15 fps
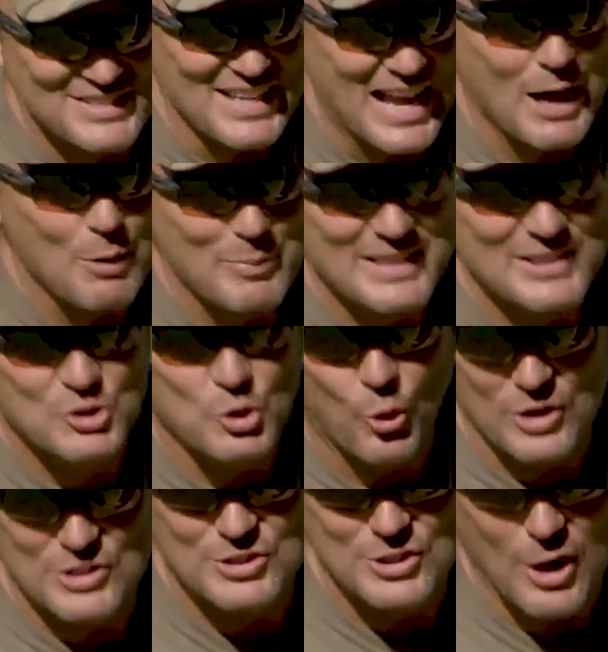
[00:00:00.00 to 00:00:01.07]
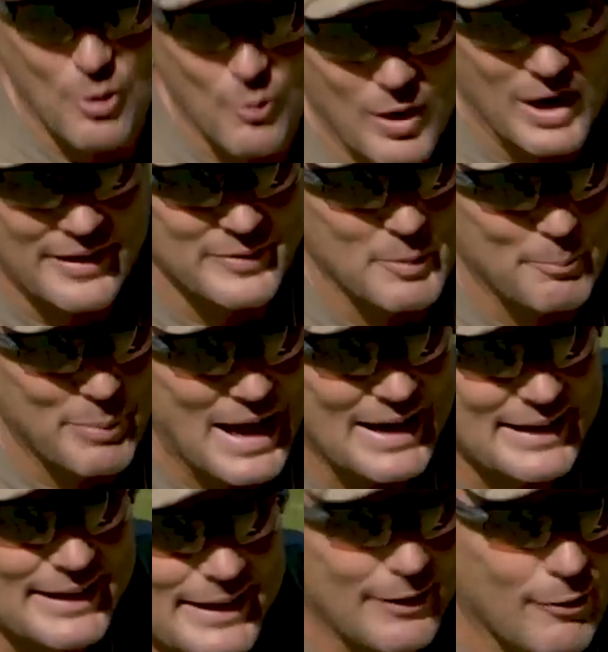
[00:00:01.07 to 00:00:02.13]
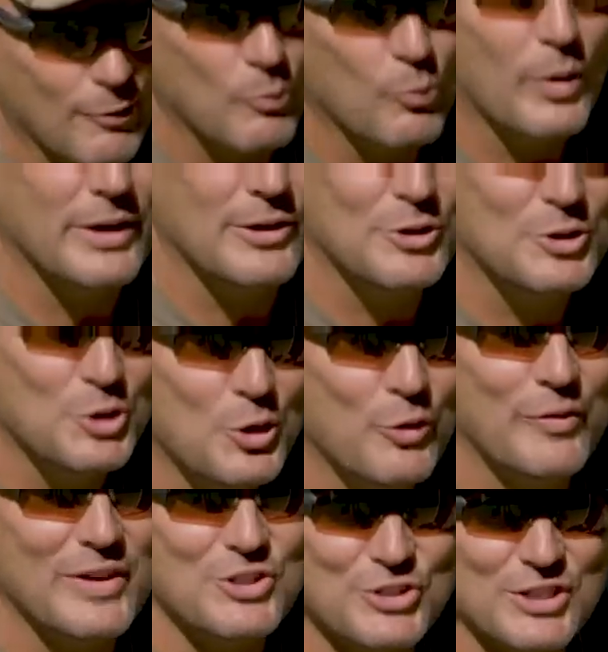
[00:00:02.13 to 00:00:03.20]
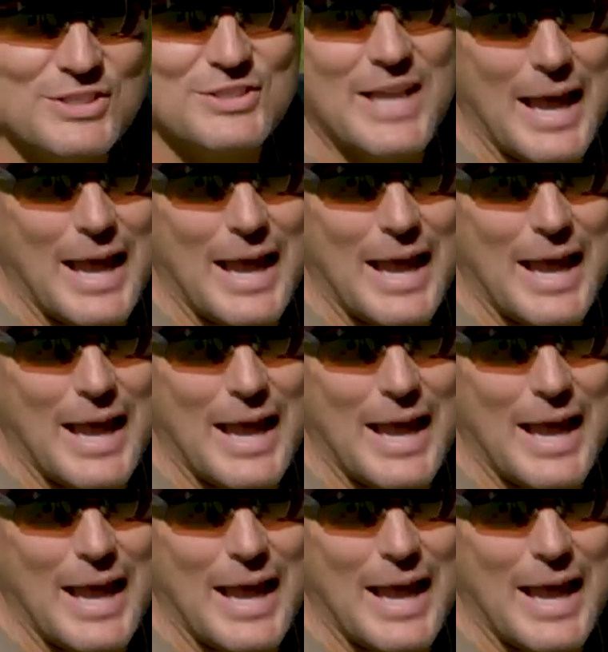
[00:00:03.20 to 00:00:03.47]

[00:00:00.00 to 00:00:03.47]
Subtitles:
zombie torso on the back here. And what do you do if it just